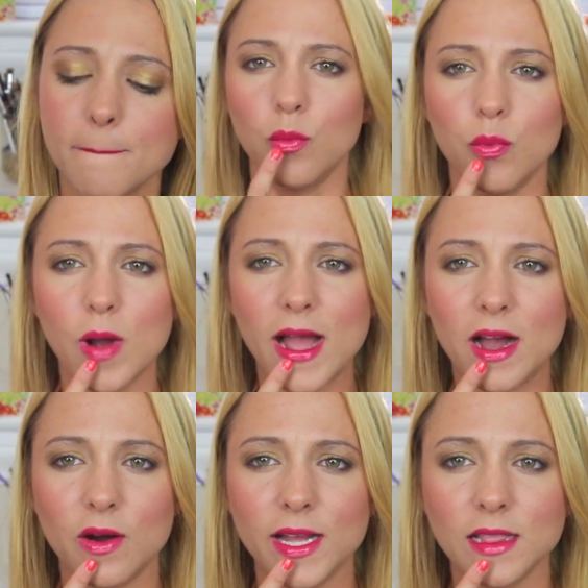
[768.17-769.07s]

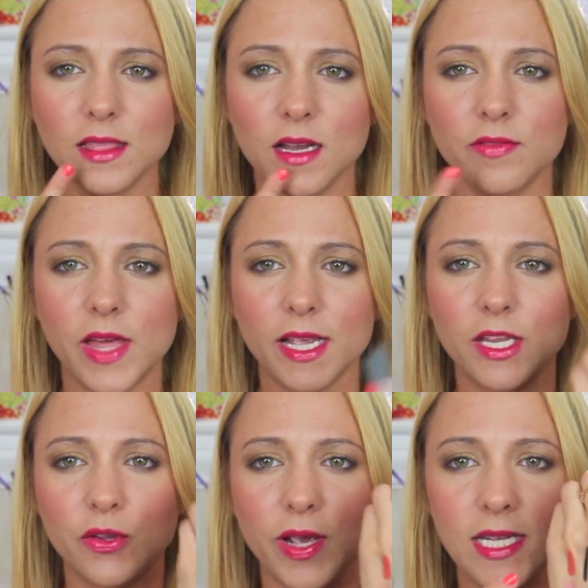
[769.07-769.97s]
Wow, I love that.
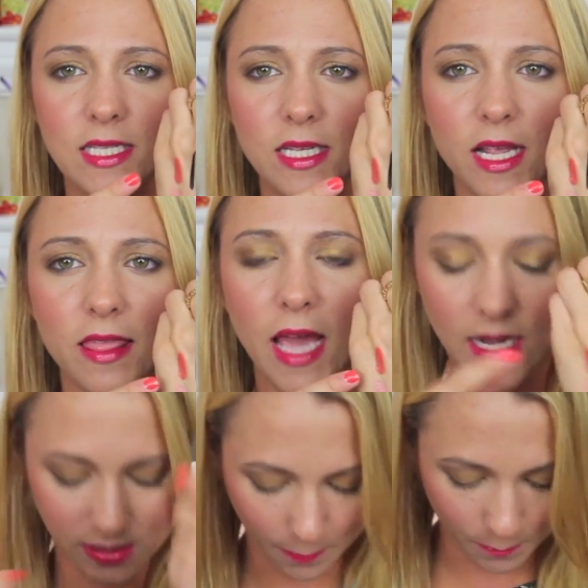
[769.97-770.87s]
Can you guys see? That
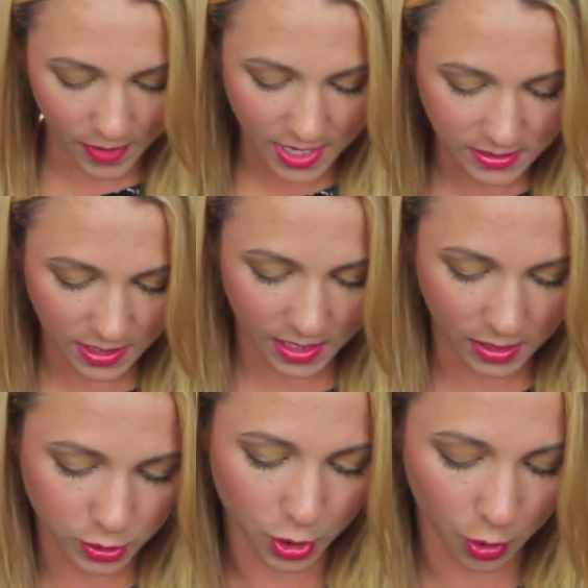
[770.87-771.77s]
is amazing
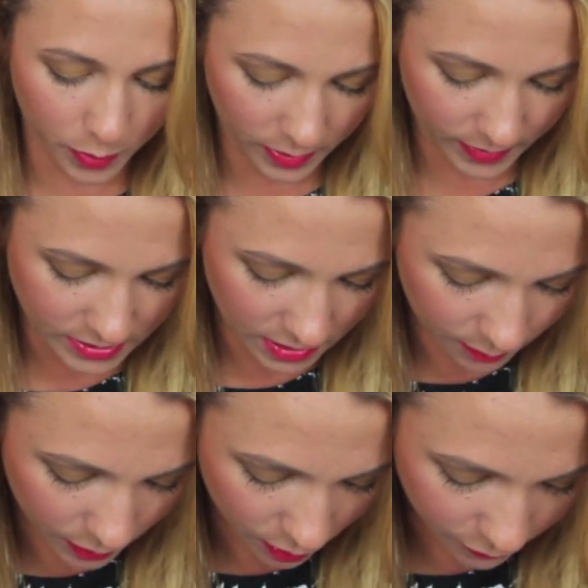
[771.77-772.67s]
and so pigmented
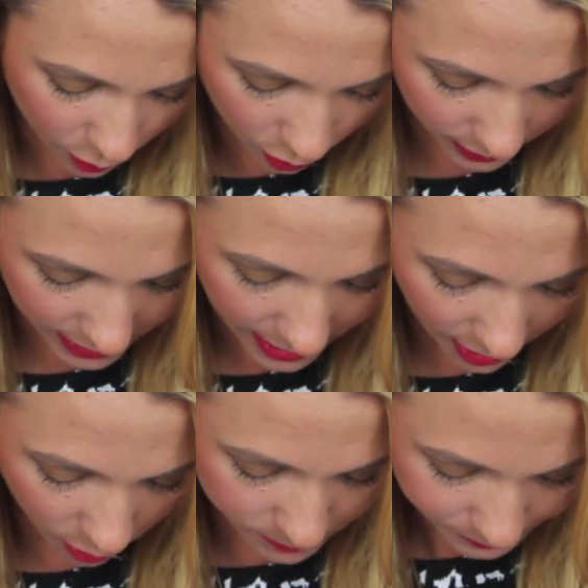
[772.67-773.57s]
and beautiful. Holy
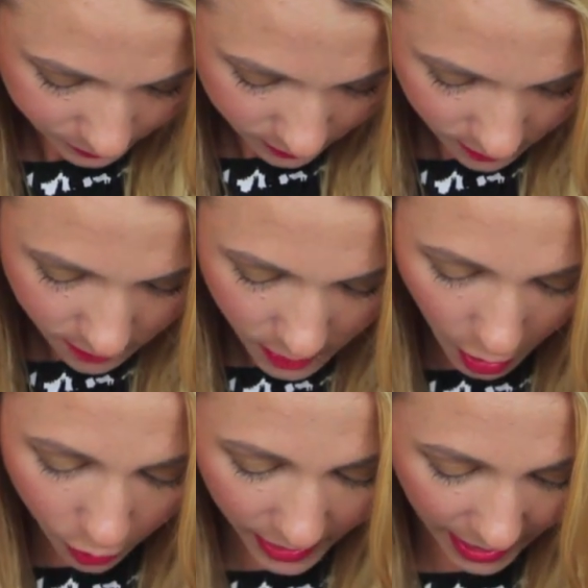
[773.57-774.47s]
cow.
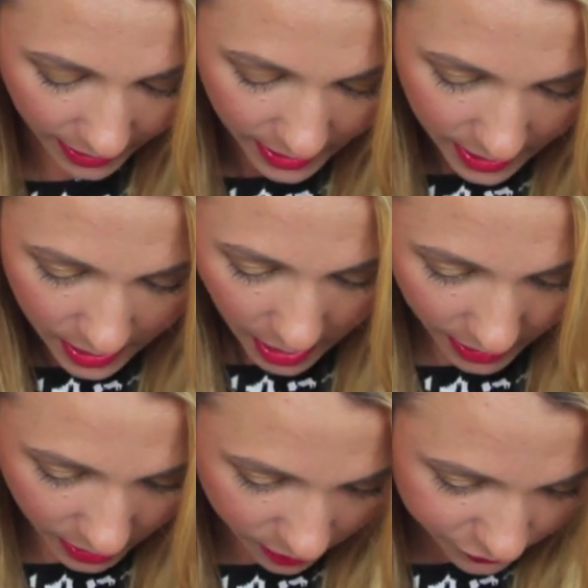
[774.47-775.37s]
Okay,
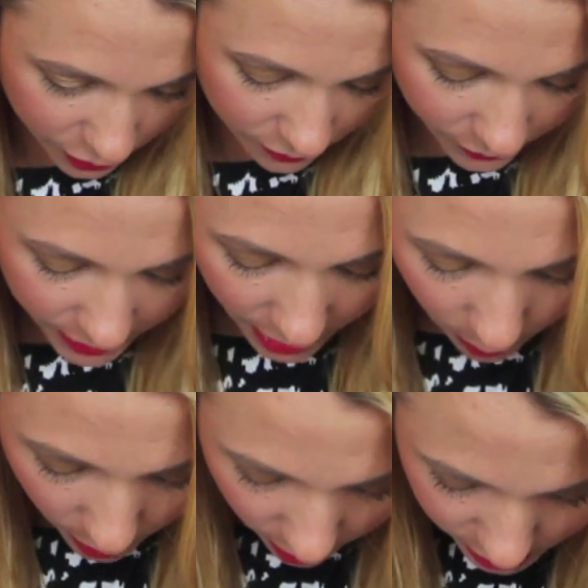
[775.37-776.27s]
I got a few different nail
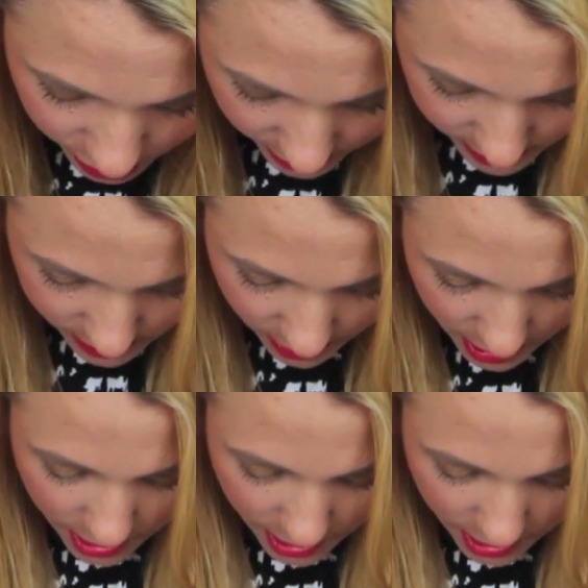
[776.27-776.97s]
polishes.